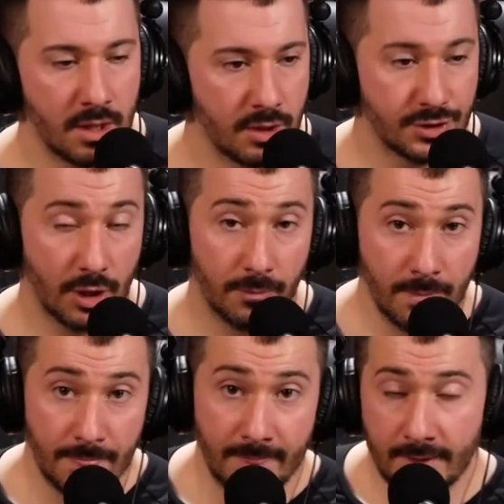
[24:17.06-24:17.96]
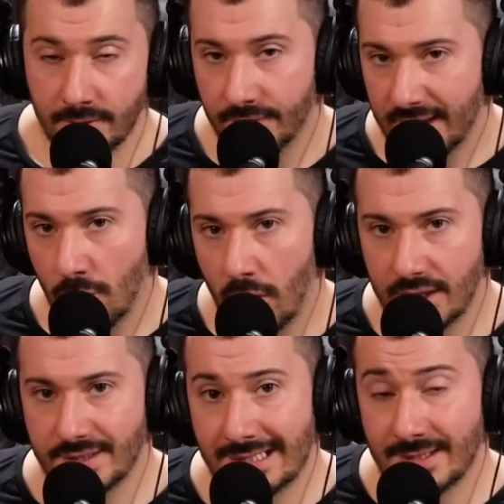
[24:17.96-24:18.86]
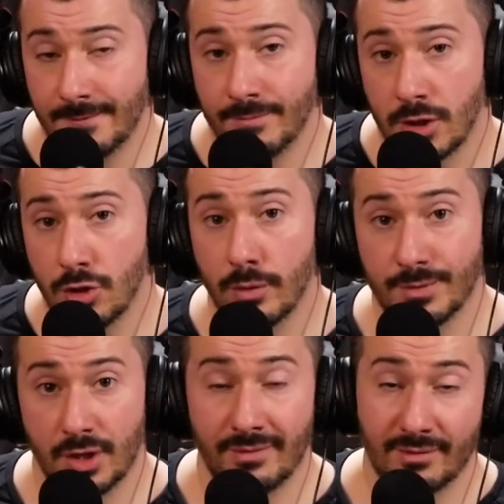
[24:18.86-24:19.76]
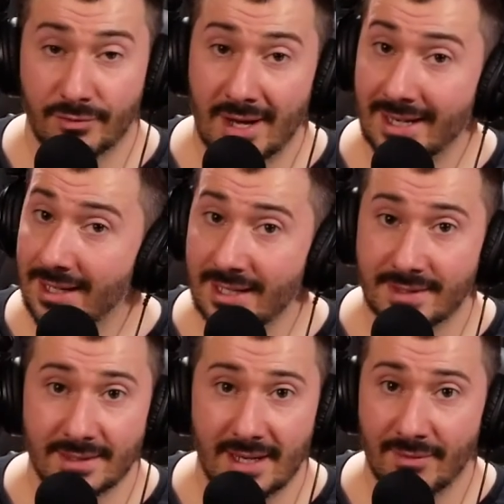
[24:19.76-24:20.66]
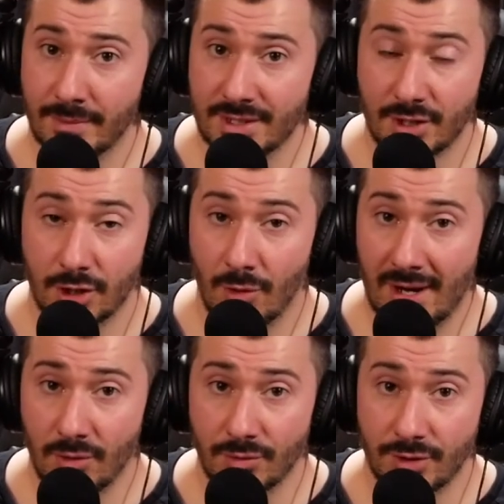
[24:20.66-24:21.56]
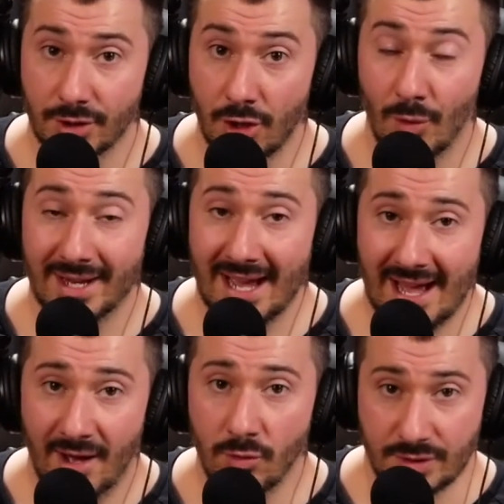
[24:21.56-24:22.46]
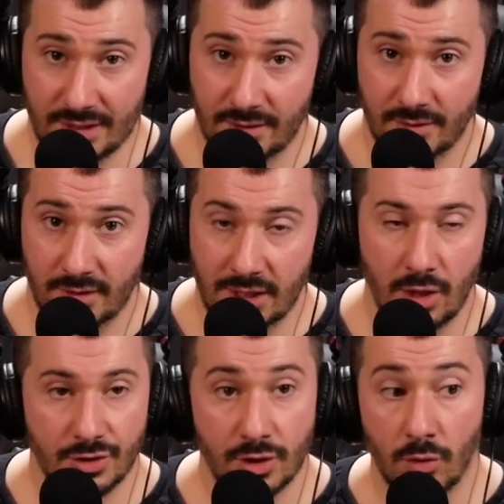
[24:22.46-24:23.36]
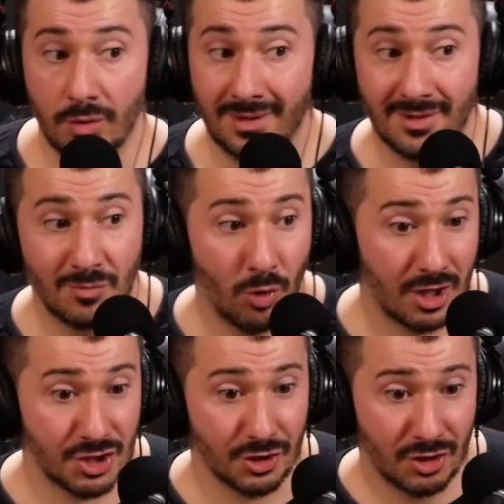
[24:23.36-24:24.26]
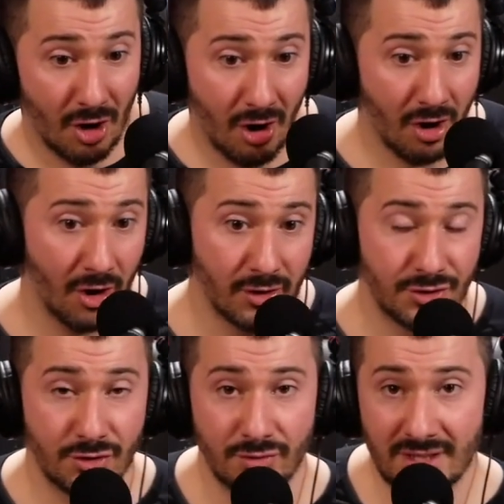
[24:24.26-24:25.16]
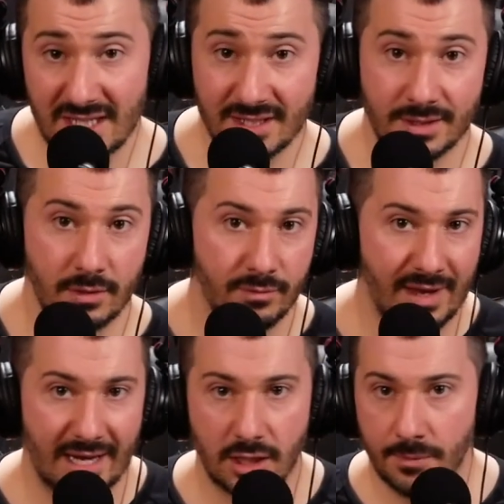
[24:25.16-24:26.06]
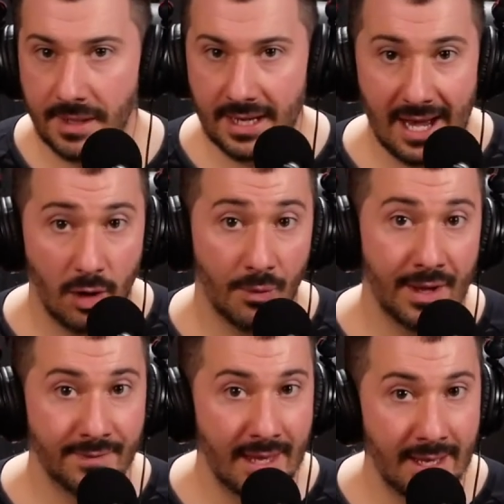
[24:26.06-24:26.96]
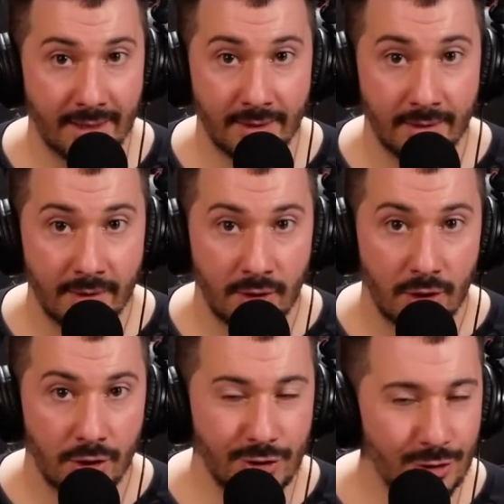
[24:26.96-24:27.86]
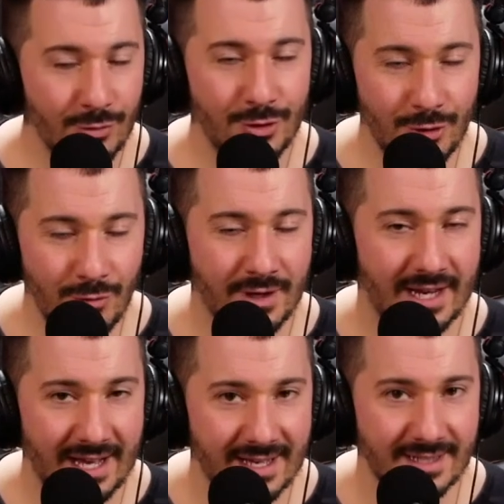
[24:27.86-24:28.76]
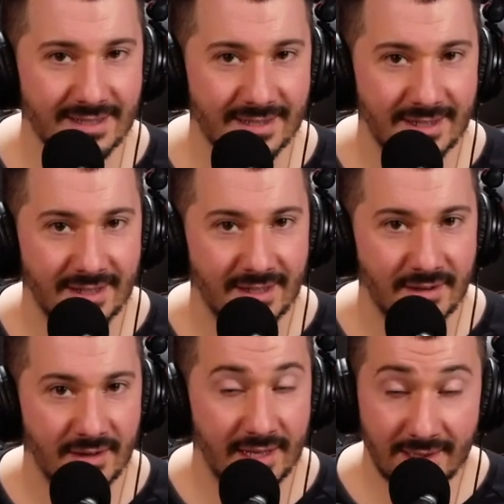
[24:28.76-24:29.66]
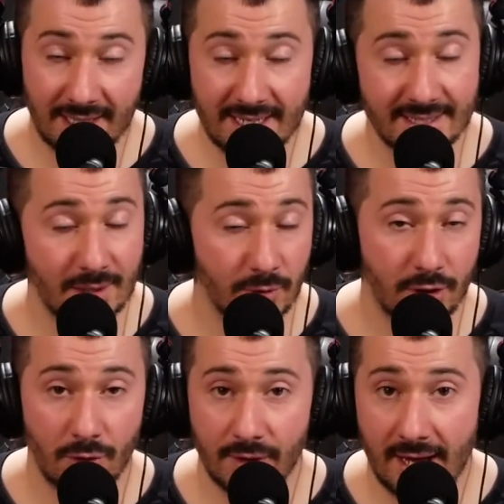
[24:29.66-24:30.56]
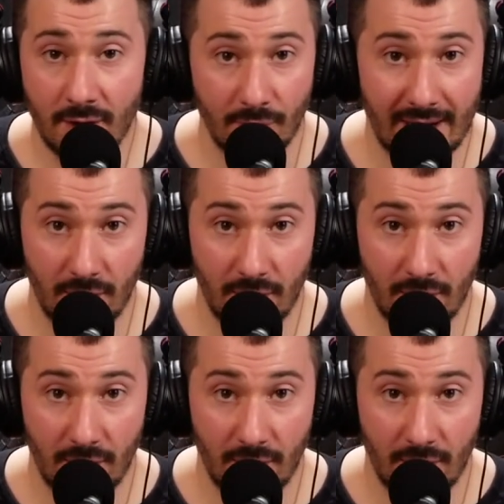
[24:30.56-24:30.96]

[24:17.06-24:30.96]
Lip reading: So the thing is you'd observe on Friday nights, everybody's going to go out. You're going out, so you'd wash your car, do this, vacuum it out. And then you knew the guys and the ladies that were going out.